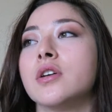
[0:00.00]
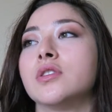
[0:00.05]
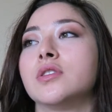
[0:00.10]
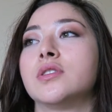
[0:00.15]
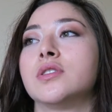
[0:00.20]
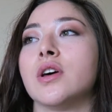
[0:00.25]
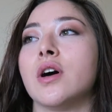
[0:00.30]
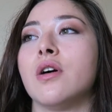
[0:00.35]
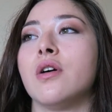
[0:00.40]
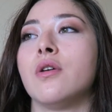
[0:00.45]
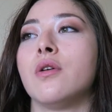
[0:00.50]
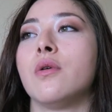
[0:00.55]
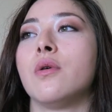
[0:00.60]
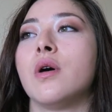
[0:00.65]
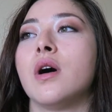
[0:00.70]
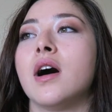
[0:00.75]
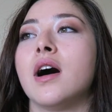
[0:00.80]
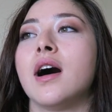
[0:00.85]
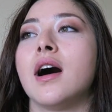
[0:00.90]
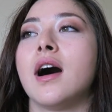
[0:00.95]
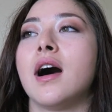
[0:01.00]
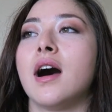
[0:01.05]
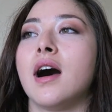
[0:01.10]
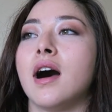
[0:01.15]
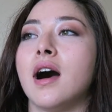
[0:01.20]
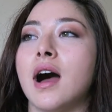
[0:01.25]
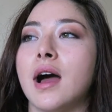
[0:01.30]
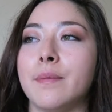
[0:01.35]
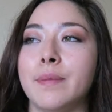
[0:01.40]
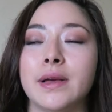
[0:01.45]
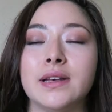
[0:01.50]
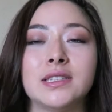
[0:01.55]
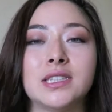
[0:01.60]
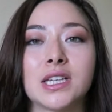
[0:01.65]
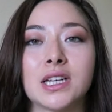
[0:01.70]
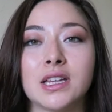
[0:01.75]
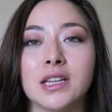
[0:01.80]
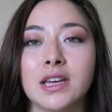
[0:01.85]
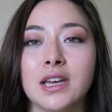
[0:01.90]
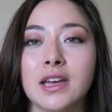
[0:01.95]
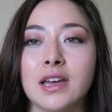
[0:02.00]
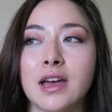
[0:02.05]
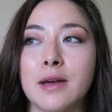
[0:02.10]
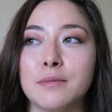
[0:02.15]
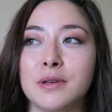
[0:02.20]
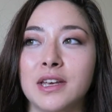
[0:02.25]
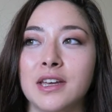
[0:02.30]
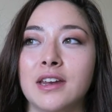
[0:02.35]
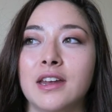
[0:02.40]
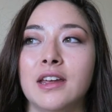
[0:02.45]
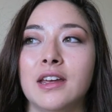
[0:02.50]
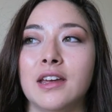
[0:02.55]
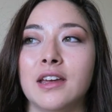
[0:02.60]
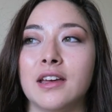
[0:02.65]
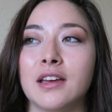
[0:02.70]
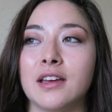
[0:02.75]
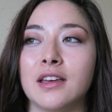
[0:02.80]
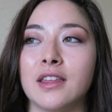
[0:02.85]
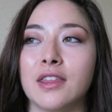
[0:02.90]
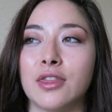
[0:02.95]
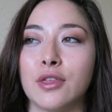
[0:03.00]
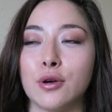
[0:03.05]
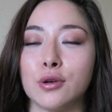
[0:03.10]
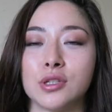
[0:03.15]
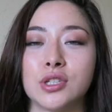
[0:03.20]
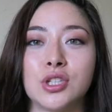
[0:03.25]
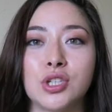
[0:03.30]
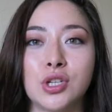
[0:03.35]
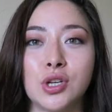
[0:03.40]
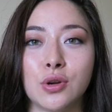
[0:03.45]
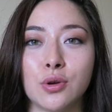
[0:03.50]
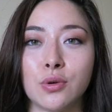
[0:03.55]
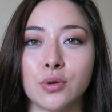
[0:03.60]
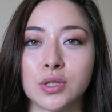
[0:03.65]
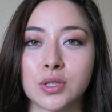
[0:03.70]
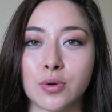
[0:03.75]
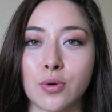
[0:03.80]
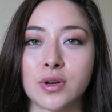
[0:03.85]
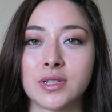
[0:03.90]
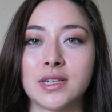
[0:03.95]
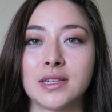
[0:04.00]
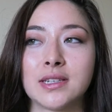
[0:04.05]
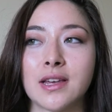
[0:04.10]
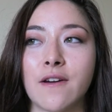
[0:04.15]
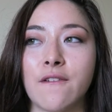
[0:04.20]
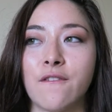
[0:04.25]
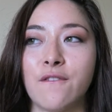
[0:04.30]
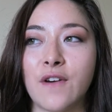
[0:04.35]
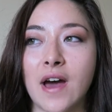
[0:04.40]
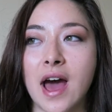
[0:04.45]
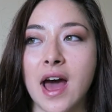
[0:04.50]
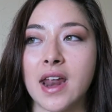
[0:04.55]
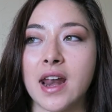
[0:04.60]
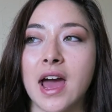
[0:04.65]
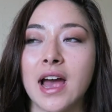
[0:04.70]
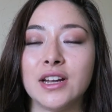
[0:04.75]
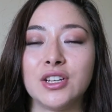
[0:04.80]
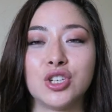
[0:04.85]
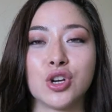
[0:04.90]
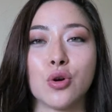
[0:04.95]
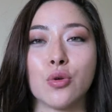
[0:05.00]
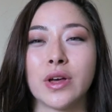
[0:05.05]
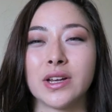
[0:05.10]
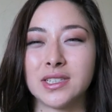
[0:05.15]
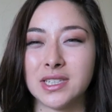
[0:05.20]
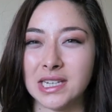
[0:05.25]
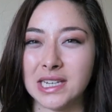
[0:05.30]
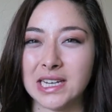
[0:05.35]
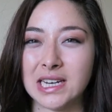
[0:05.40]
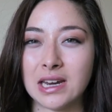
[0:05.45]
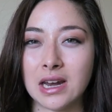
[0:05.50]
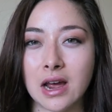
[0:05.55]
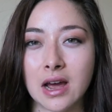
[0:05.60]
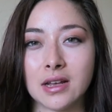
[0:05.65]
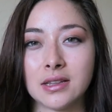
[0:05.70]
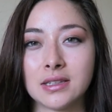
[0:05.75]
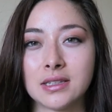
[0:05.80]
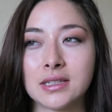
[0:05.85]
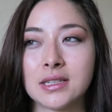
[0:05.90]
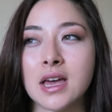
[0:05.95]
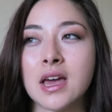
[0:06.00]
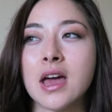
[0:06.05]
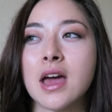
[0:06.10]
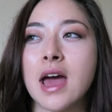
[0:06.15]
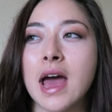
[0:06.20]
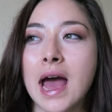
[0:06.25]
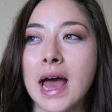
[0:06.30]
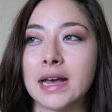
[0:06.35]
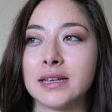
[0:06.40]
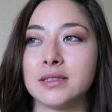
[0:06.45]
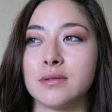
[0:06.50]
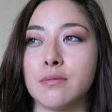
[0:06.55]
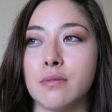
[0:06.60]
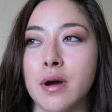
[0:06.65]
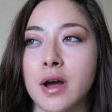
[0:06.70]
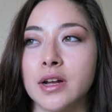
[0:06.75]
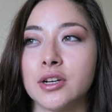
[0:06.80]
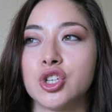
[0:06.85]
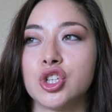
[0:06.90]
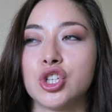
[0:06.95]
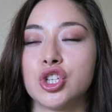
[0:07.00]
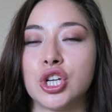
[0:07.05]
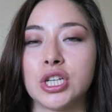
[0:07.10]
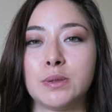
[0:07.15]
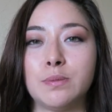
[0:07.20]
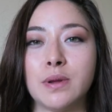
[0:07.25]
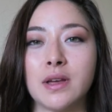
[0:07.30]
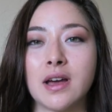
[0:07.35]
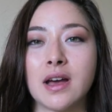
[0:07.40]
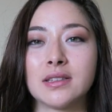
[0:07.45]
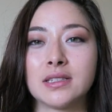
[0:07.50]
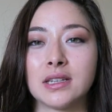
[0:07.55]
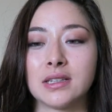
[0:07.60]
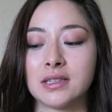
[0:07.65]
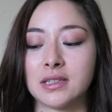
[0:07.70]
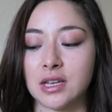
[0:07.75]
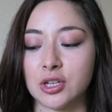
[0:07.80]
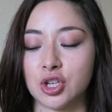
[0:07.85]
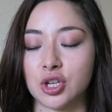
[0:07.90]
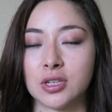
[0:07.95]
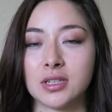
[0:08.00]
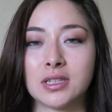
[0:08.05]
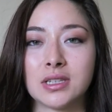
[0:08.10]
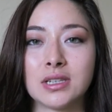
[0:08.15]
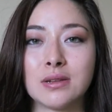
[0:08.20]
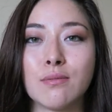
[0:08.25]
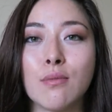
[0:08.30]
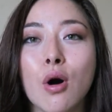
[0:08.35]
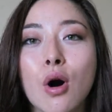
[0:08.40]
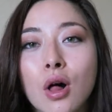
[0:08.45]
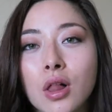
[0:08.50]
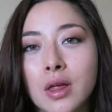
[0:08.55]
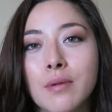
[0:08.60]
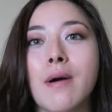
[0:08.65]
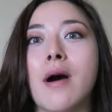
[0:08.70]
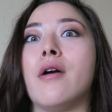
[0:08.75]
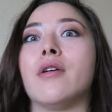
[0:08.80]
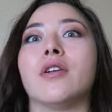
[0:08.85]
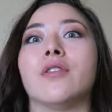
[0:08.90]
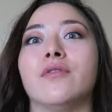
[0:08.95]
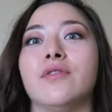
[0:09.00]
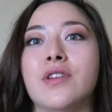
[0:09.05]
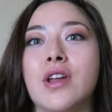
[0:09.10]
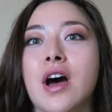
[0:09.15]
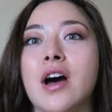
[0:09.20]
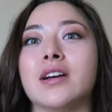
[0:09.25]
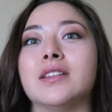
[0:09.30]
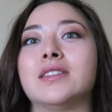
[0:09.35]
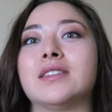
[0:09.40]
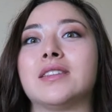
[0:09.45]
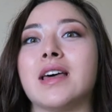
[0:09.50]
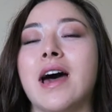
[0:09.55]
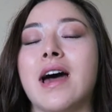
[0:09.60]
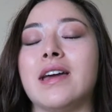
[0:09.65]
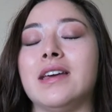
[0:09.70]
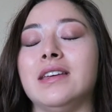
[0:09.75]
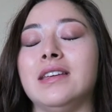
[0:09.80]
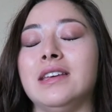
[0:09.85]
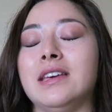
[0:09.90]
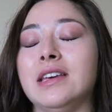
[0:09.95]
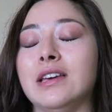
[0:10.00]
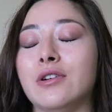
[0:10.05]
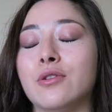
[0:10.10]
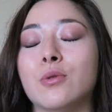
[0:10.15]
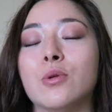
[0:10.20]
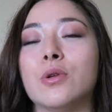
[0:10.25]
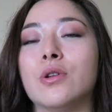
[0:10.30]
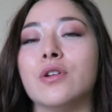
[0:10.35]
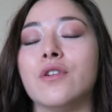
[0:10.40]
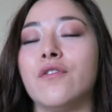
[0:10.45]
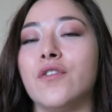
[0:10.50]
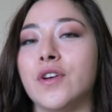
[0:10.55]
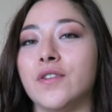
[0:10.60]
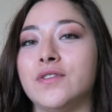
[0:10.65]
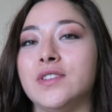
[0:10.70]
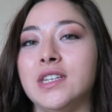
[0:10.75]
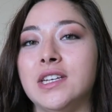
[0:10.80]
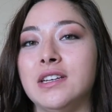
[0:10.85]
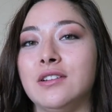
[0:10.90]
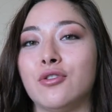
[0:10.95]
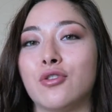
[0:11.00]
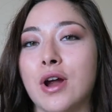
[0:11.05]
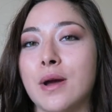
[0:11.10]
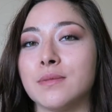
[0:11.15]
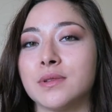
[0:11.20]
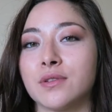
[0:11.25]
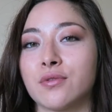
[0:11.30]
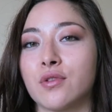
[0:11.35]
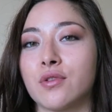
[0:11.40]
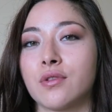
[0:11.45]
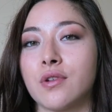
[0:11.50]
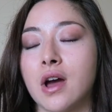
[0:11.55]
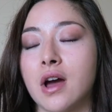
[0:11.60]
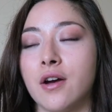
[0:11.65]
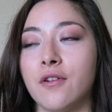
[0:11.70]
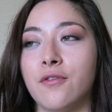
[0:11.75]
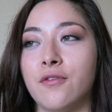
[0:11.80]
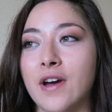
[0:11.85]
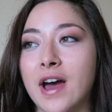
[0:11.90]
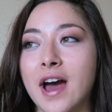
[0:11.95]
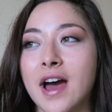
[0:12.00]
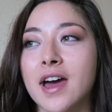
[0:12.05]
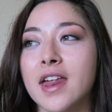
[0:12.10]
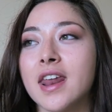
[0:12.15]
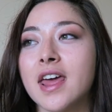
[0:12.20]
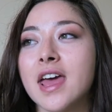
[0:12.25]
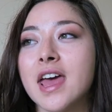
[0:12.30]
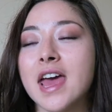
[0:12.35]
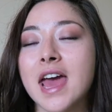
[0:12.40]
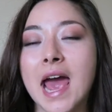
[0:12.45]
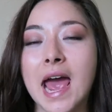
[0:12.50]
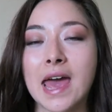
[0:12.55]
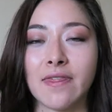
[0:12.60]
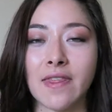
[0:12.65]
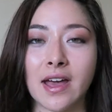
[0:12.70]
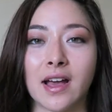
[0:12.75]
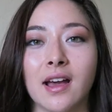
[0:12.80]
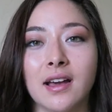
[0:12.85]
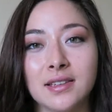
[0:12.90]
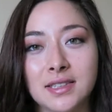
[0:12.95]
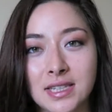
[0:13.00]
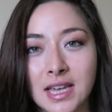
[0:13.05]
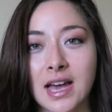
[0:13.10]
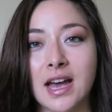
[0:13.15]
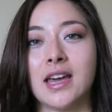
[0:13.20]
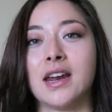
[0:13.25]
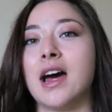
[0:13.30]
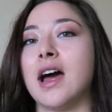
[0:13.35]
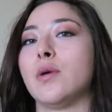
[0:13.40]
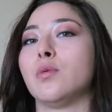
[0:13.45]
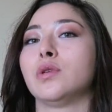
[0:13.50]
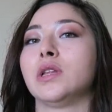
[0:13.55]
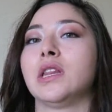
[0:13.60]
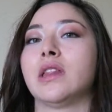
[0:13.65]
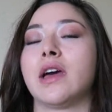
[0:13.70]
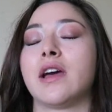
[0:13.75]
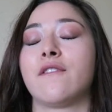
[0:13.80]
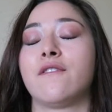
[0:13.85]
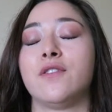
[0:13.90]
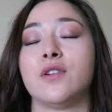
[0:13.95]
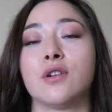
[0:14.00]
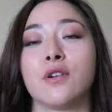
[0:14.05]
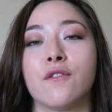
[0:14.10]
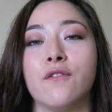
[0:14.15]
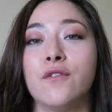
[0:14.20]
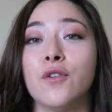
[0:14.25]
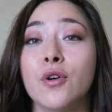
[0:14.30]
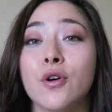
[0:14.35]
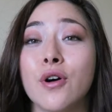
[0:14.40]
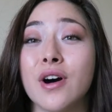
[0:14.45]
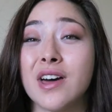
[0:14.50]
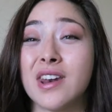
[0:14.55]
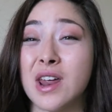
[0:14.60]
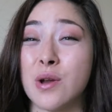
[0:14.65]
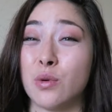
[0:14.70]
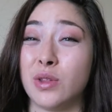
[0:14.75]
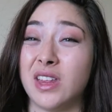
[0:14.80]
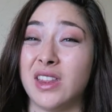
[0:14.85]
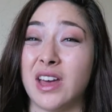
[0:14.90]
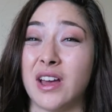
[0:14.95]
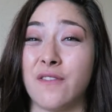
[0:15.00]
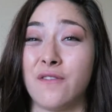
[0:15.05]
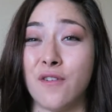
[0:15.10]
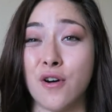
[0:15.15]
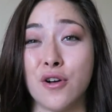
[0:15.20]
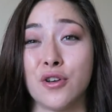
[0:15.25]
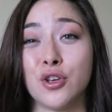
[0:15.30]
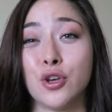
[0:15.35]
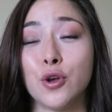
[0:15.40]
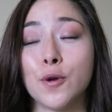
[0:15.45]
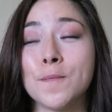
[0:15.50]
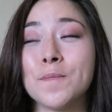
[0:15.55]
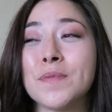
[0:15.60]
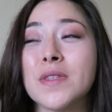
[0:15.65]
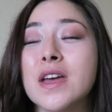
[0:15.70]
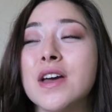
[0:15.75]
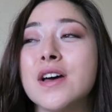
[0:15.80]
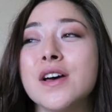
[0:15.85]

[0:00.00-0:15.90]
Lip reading: So I basically am eating those 2 sources of fat. I don't like to eat nuts as much just because it's such a small amount of nuts that equal 15 grams of fat. And like I said, I really like feeling full and I really like volume.